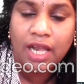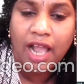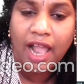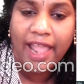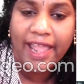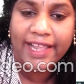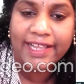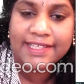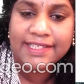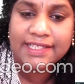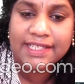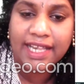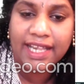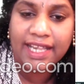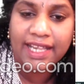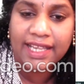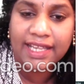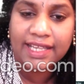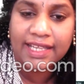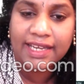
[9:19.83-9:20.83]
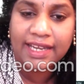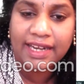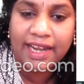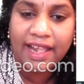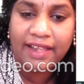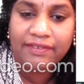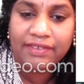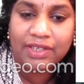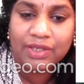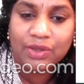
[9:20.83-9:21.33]
Exterior
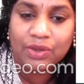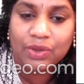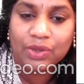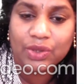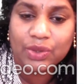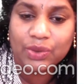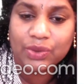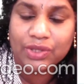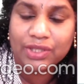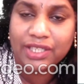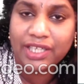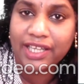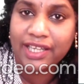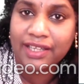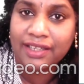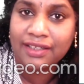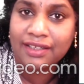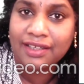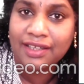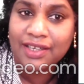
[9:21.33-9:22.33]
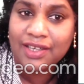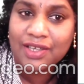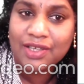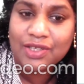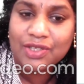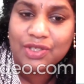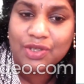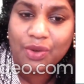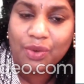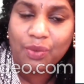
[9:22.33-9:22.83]
I will go to 3.
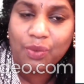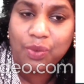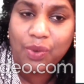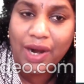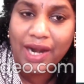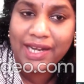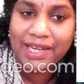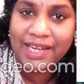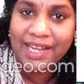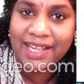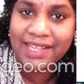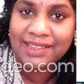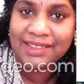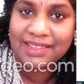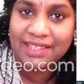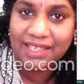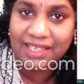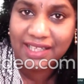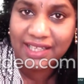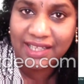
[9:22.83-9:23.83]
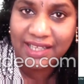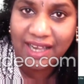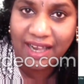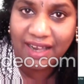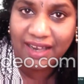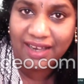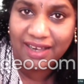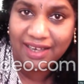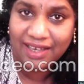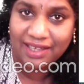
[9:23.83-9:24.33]
So 1 and 3
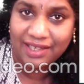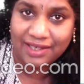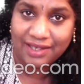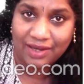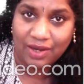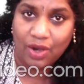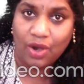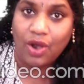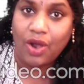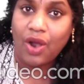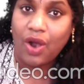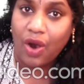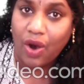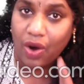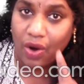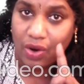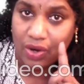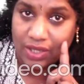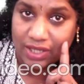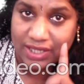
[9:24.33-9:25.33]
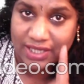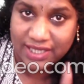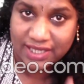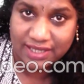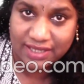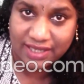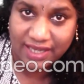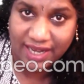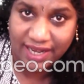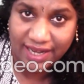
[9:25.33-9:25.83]
are
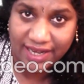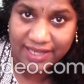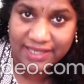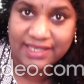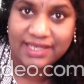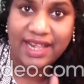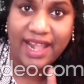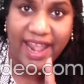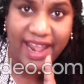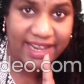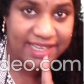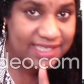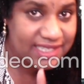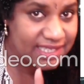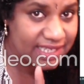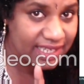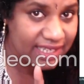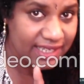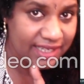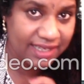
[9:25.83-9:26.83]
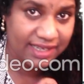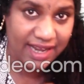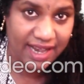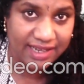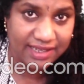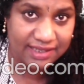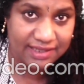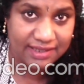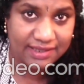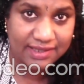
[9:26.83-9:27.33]
alternate exterior
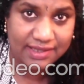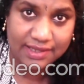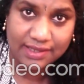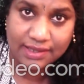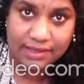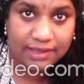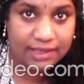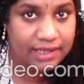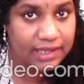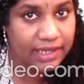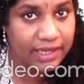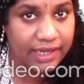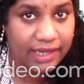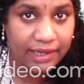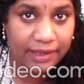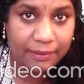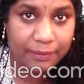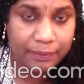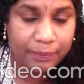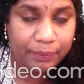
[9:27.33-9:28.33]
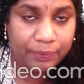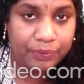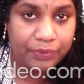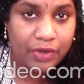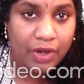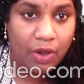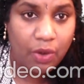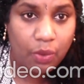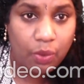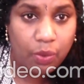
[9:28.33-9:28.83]
angles. Clear?
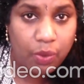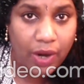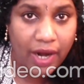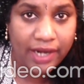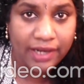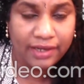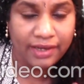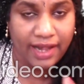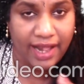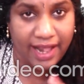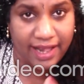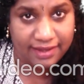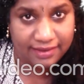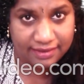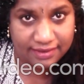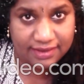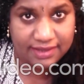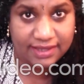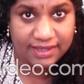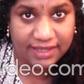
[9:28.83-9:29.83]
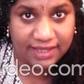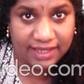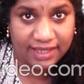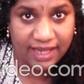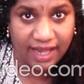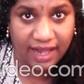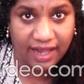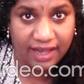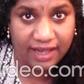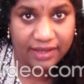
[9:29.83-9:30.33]
1 and 3
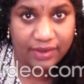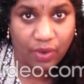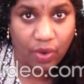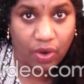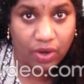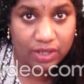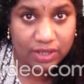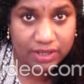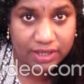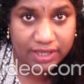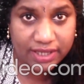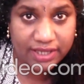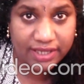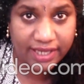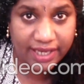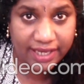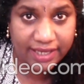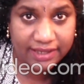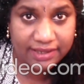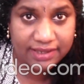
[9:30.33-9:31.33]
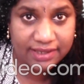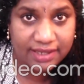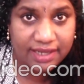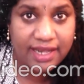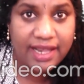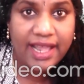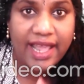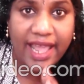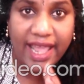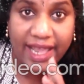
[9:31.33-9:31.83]
are alternate
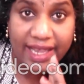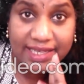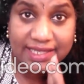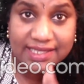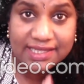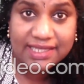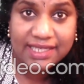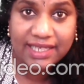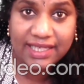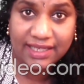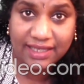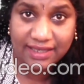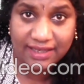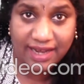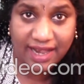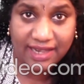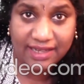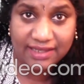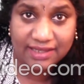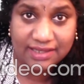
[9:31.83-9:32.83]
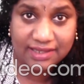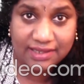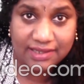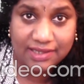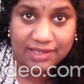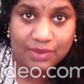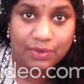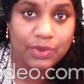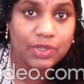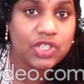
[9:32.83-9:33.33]
exterior
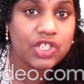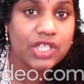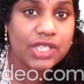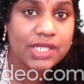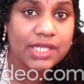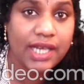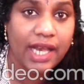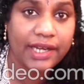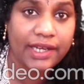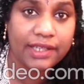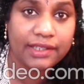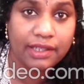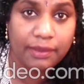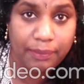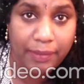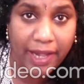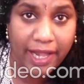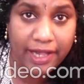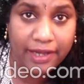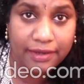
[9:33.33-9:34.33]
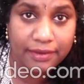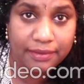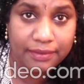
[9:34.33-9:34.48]
angles. Which is the another pair?